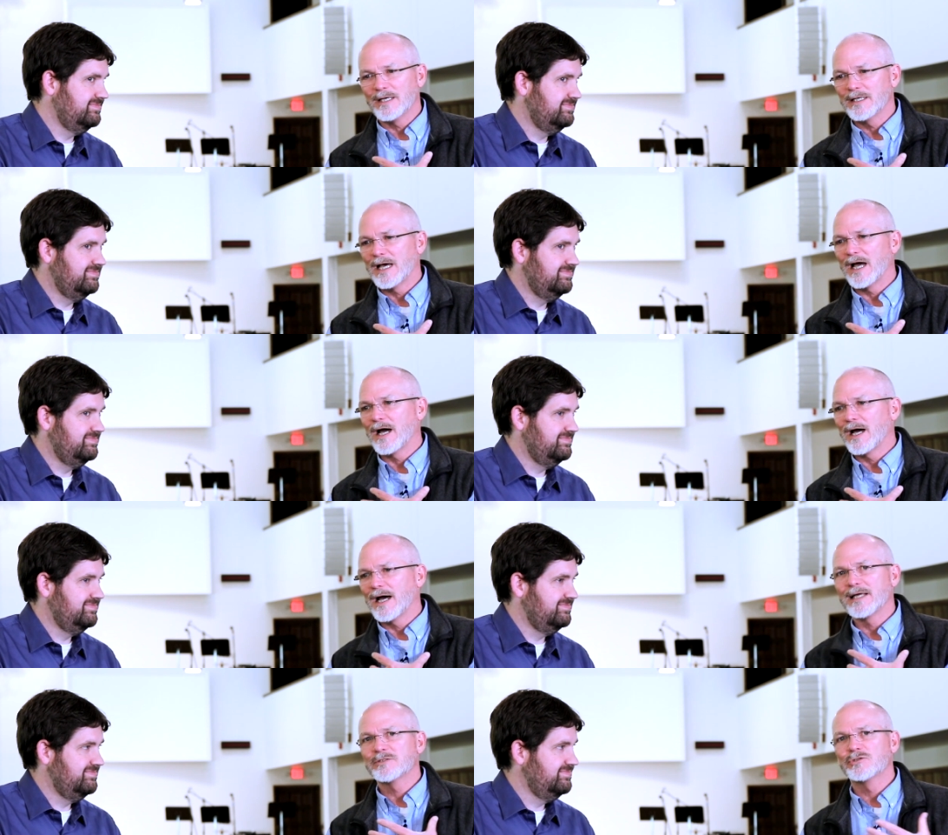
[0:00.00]
Speaker 1: uh,
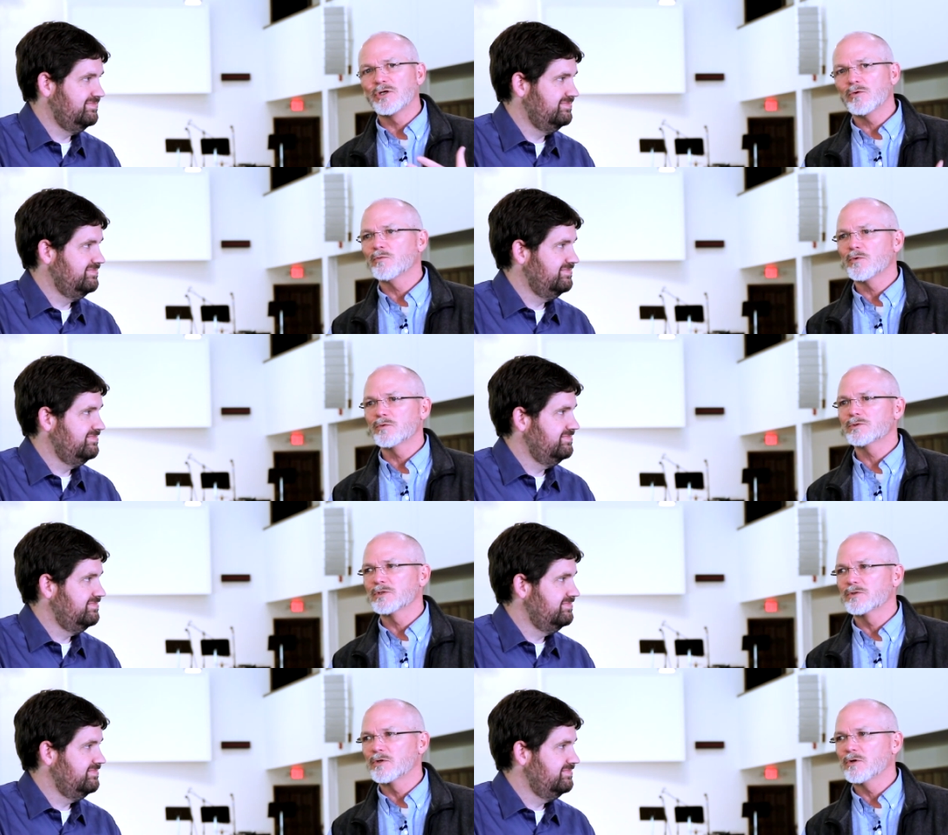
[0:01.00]
I don't want
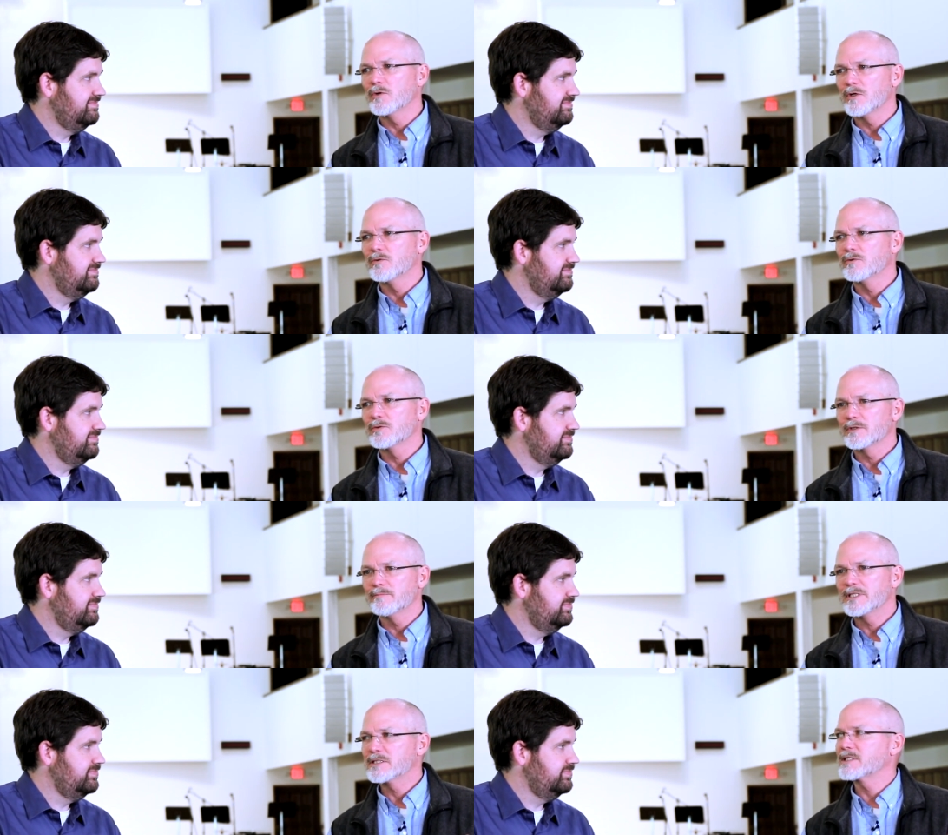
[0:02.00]
to grow old
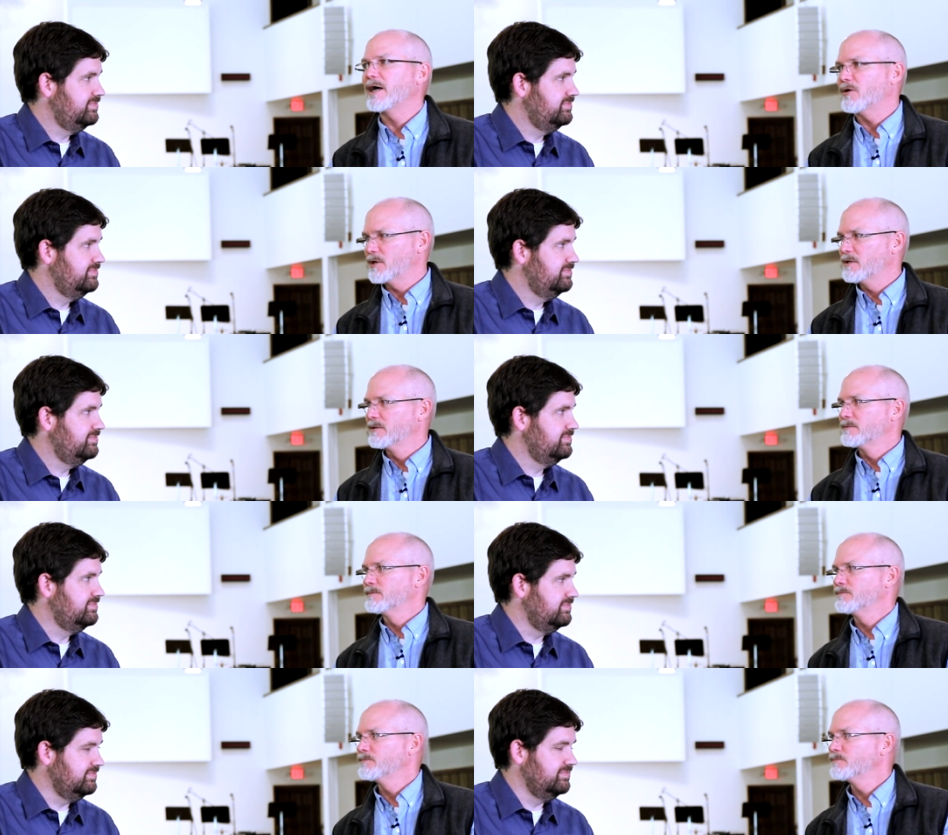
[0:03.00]
and be sour.
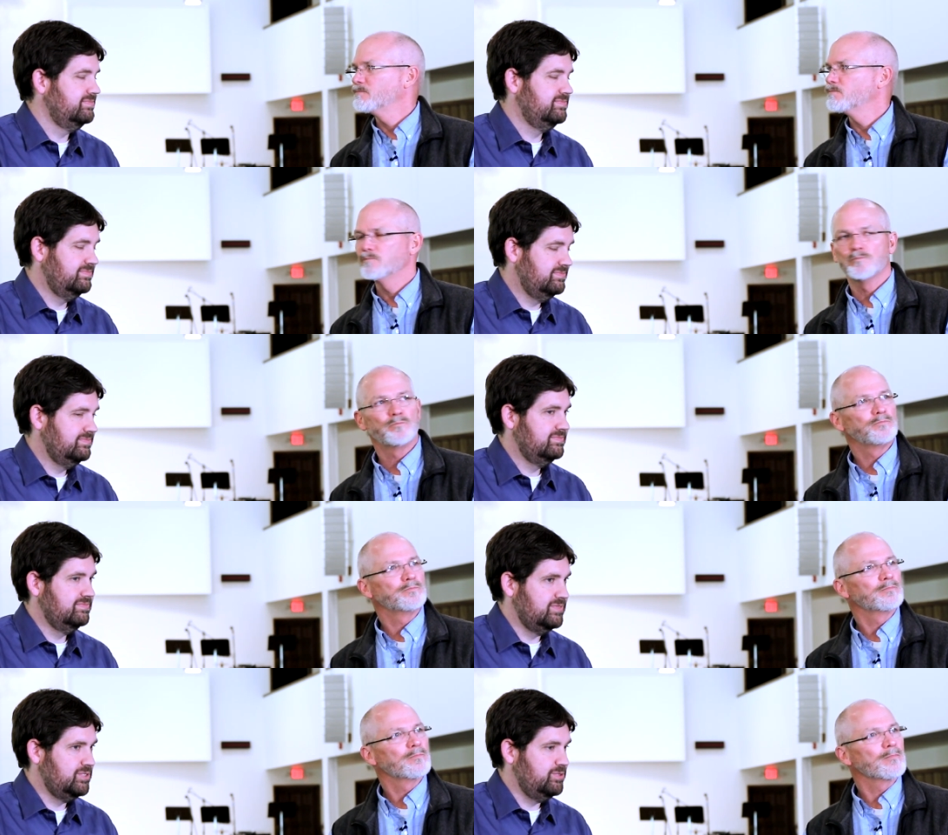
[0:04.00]
Speaker 2: Mm.
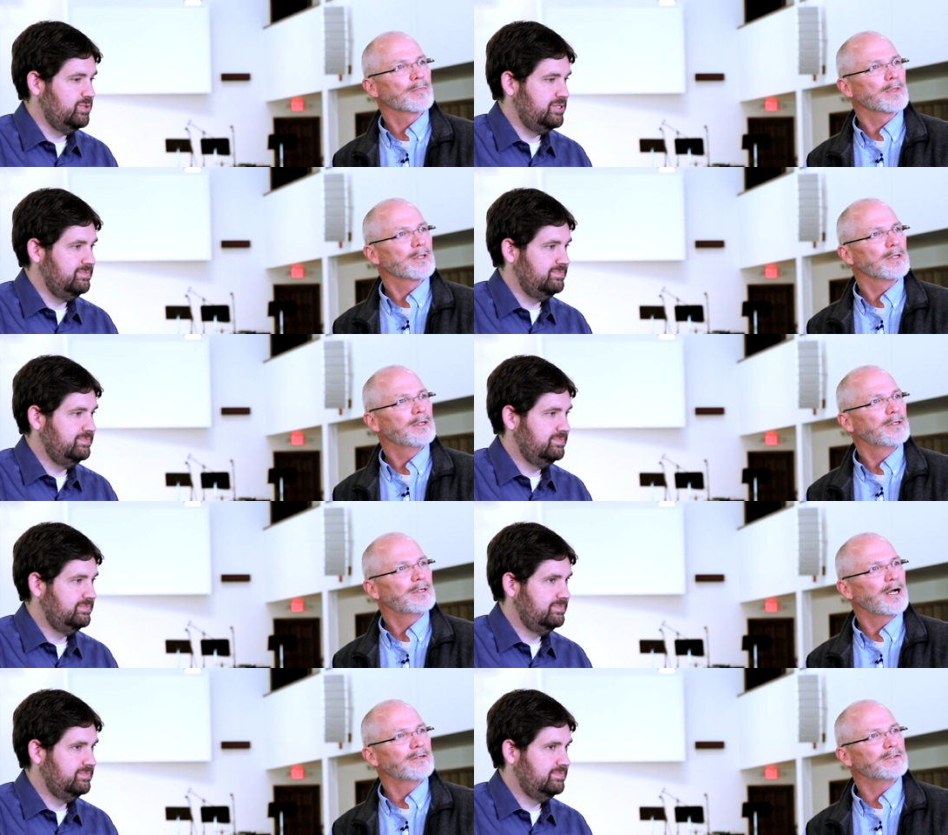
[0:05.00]
Good word.
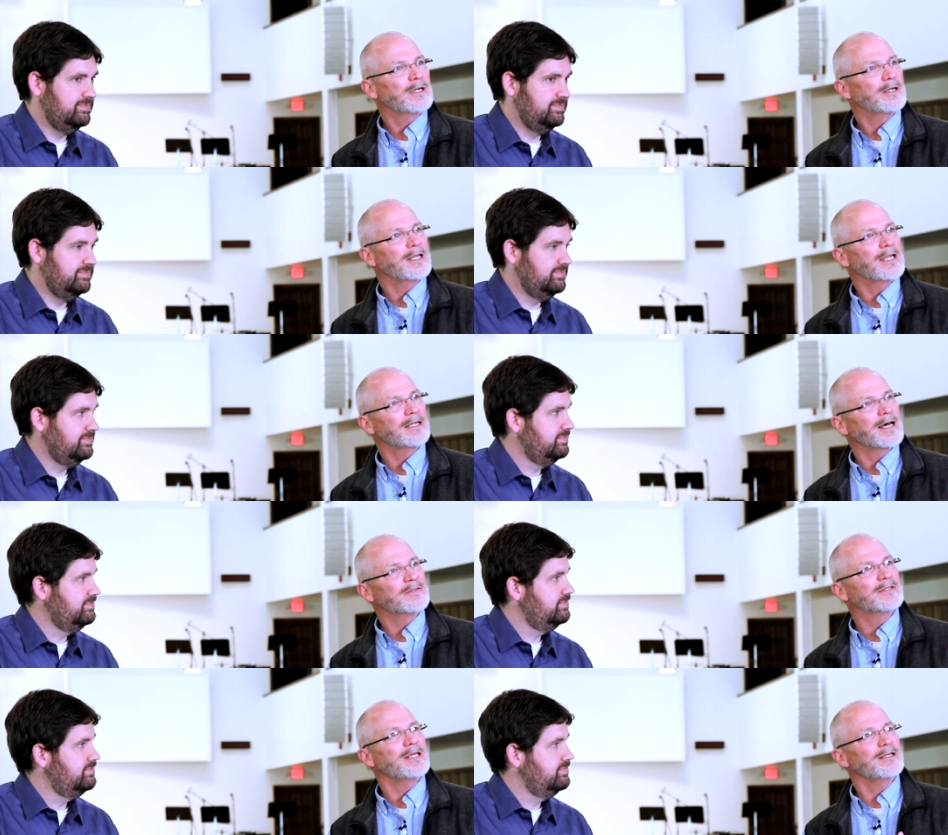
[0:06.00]
Speaker 1: I, and I
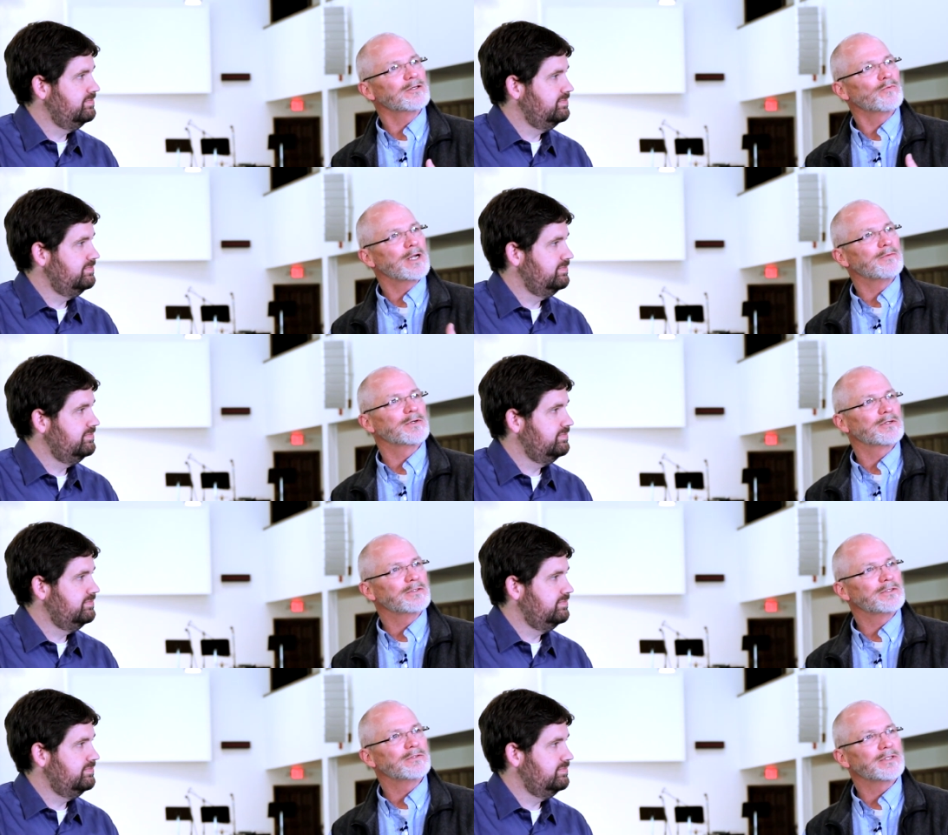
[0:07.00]
think the way we're going
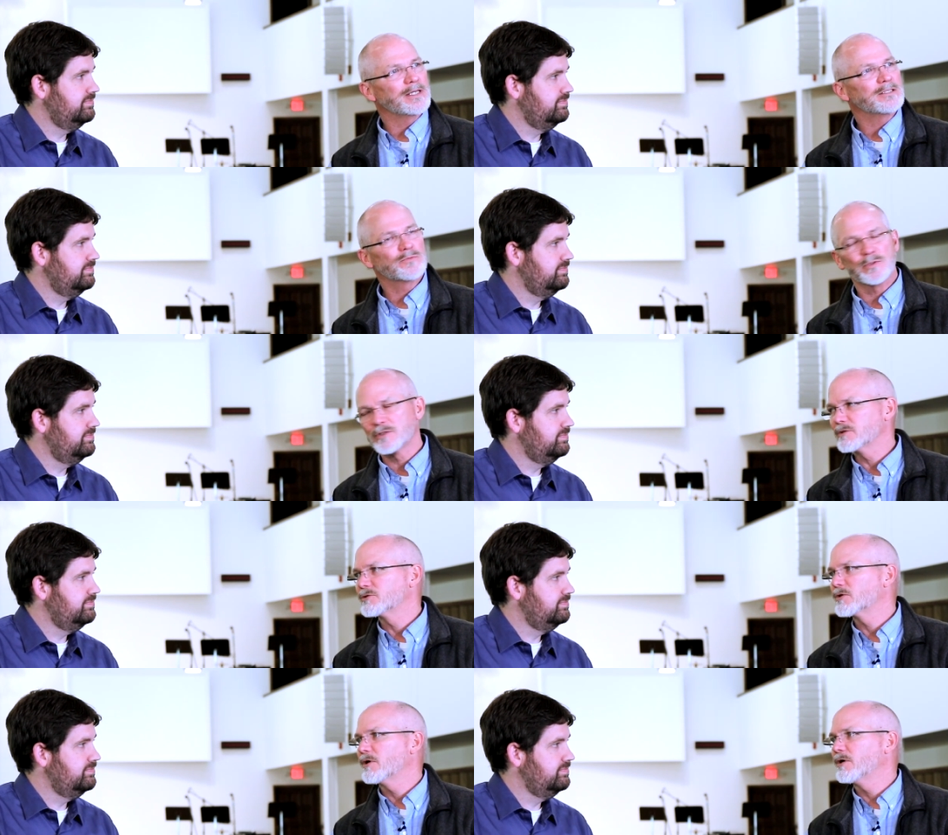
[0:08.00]
to do that is we're going to
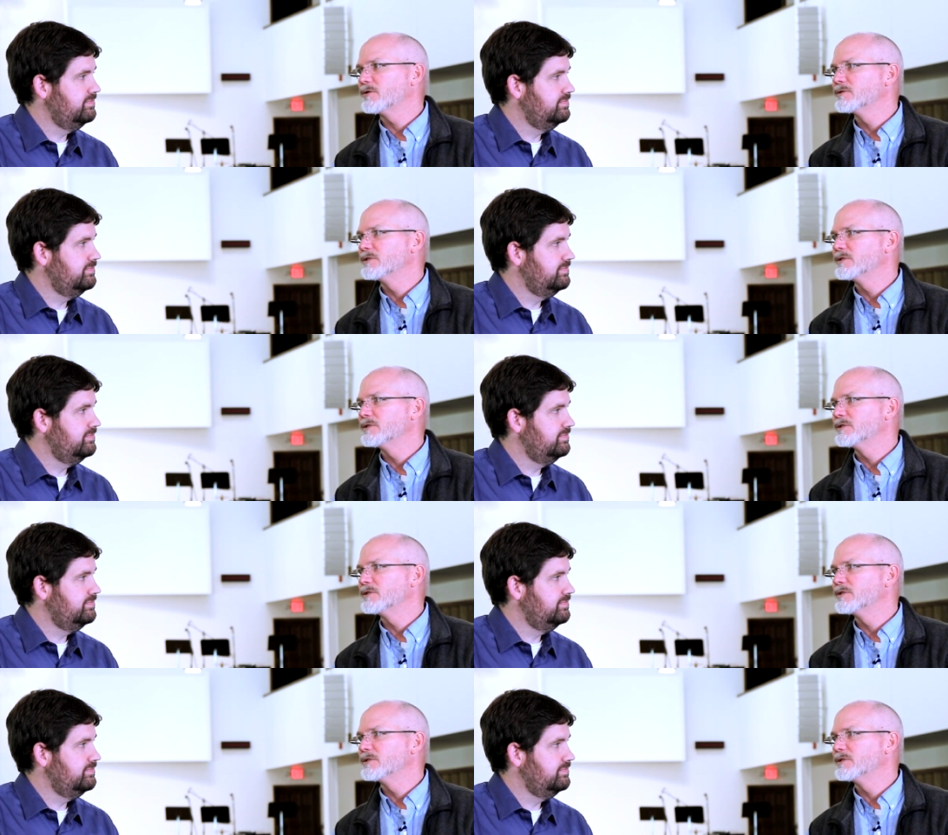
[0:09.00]
draw